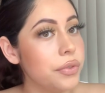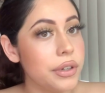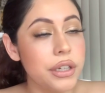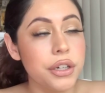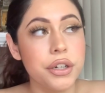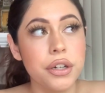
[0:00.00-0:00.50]

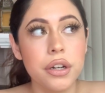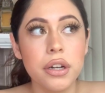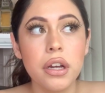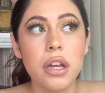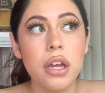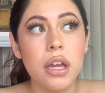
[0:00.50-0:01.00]
feed
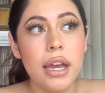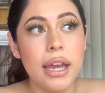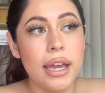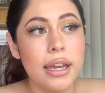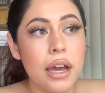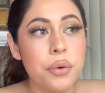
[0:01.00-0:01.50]
her,
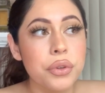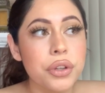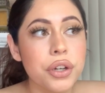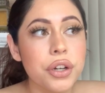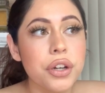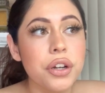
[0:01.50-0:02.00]
hang out with
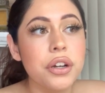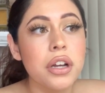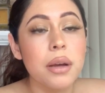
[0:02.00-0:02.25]
her, come